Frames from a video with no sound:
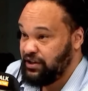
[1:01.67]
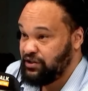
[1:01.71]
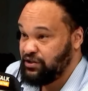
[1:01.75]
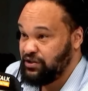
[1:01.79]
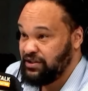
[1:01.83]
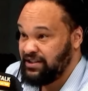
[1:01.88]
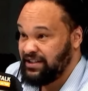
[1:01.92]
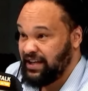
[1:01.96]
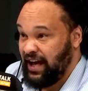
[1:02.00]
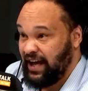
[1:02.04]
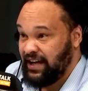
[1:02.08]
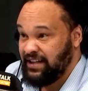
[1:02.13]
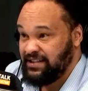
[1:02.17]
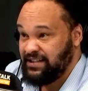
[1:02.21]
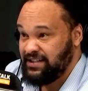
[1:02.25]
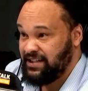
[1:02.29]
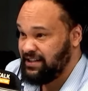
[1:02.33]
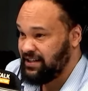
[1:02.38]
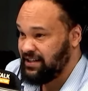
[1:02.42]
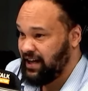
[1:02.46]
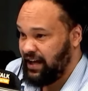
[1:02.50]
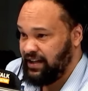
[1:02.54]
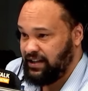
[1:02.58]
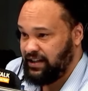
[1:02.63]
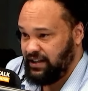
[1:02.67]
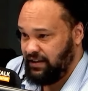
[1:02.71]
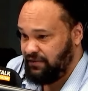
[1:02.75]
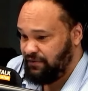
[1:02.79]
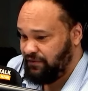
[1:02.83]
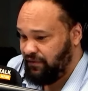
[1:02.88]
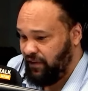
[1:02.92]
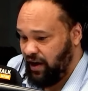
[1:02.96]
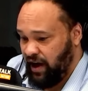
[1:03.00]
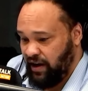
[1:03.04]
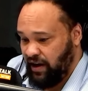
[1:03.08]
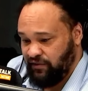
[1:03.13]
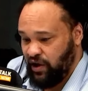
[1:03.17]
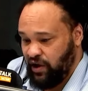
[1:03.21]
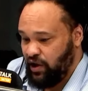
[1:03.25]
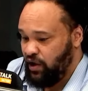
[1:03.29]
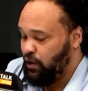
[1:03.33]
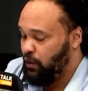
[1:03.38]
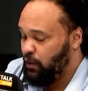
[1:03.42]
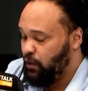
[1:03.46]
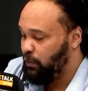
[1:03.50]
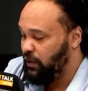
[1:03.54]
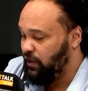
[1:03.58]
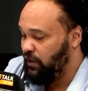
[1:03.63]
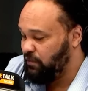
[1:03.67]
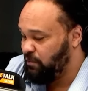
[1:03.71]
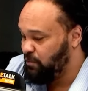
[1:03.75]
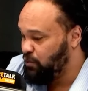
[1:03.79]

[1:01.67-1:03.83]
to 1995. We've